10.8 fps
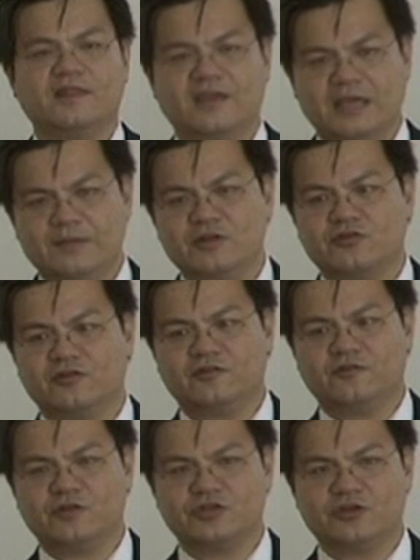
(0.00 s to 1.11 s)
Look at the
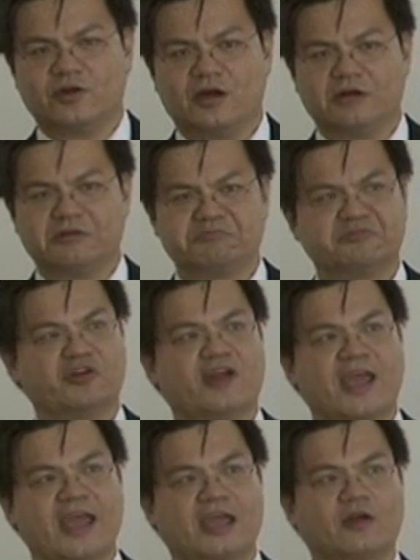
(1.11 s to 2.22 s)
images which are
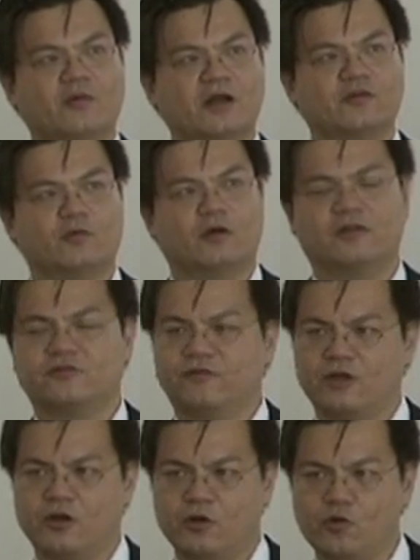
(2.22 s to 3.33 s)
sort of hanging around the
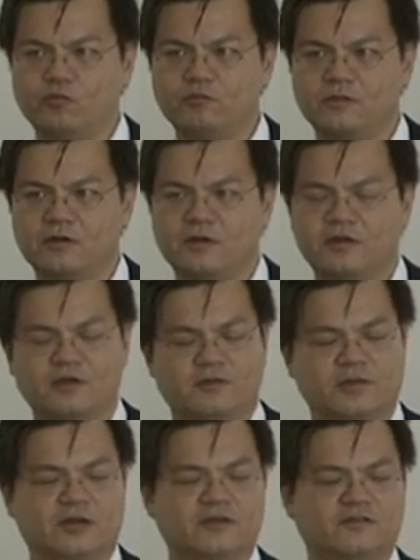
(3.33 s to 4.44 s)
walls of your home.
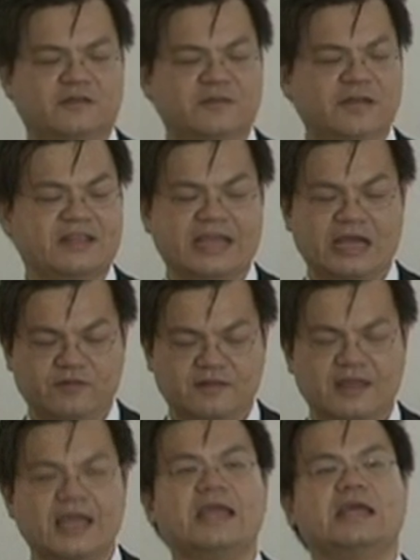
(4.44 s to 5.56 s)
Because, I mean, at the end
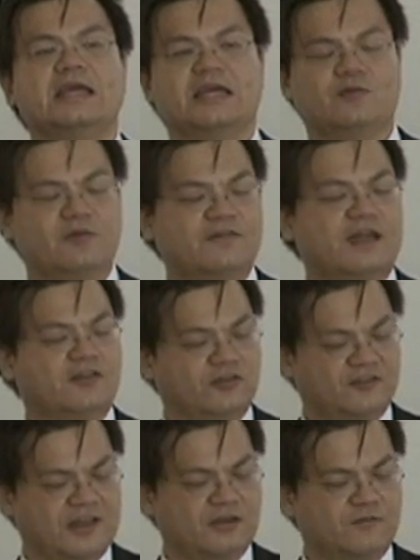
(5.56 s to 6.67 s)
of the day, it
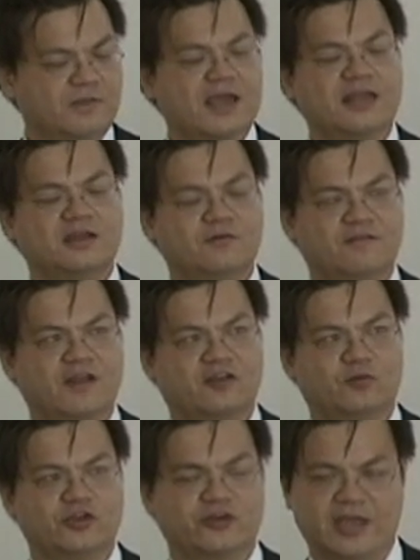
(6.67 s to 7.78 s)
reflects your state of mind and
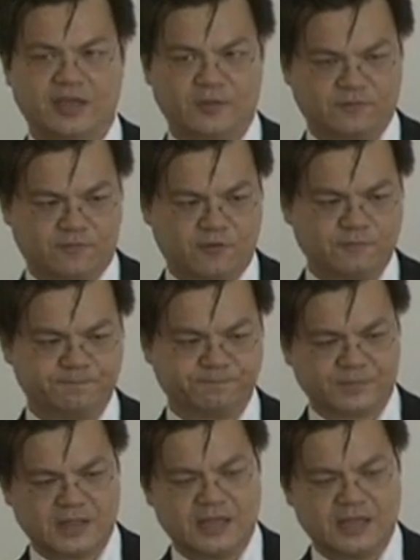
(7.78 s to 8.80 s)
reflects what you're aiming for.